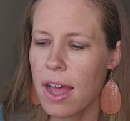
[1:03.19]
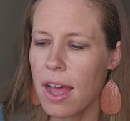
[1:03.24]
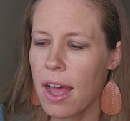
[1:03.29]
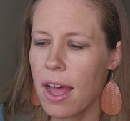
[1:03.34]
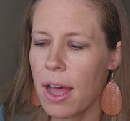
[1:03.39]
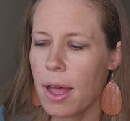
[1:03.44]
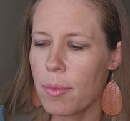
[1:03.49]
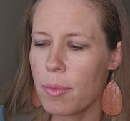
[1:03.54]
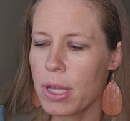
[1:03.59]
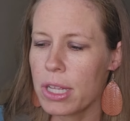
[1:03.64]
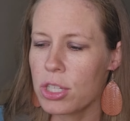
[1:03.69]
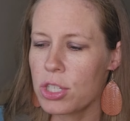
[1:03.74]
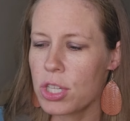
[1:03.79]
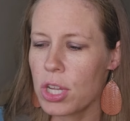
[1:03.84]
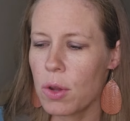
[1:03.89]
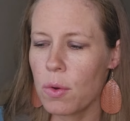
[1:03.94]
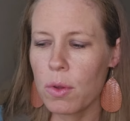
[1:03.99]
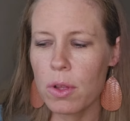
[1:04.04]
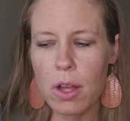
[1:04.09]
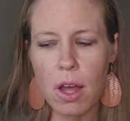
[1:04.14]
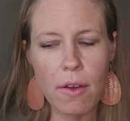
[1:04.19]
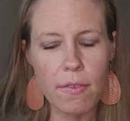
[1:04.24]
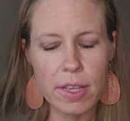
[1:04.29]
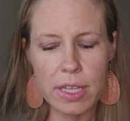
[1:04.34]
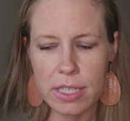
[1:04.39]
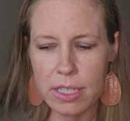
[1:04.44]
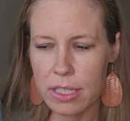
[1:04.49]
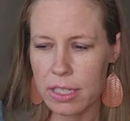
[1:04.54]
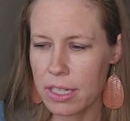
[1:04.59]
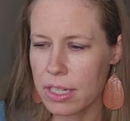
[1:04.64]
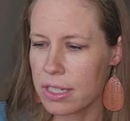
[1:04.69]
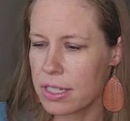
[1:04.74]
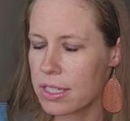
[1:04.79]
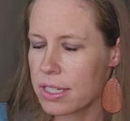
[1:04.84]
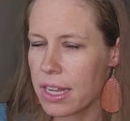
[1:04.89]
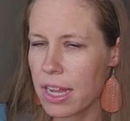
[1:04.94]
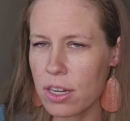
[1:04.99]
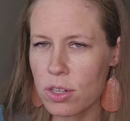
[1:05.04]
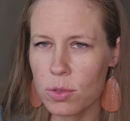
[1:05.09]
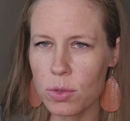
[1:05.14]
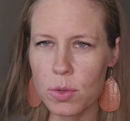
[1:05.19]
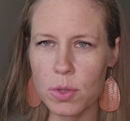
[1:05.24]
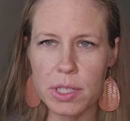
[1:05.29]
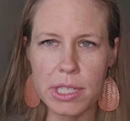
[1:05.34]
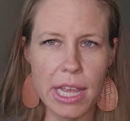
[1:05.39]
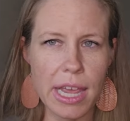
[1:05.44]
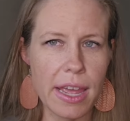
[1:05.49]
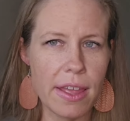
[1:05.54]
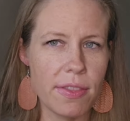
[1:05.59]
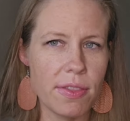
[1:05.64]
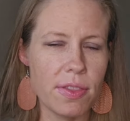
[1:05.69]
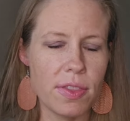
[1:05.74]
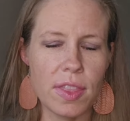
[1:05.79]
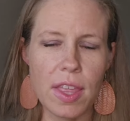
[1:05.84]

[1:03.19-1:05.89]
Um, and so, obviously, schedules and